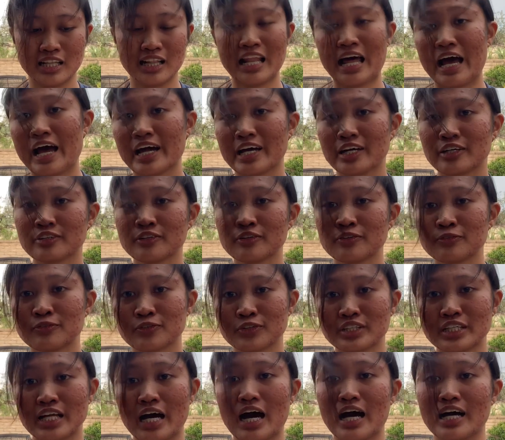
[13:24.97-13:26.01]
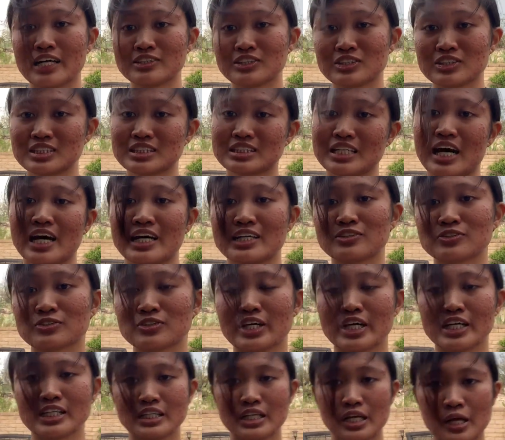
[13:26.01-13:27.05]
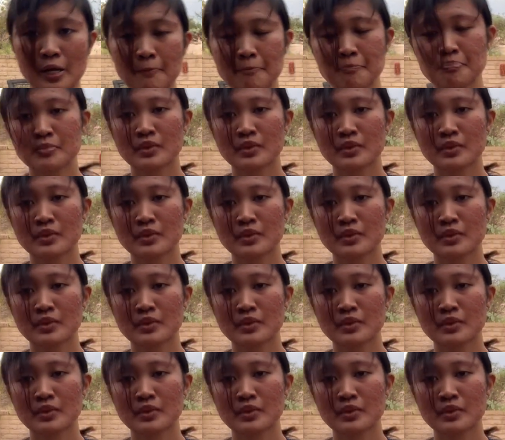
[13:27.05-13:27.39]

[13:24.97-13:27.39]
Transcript: line for the other side already.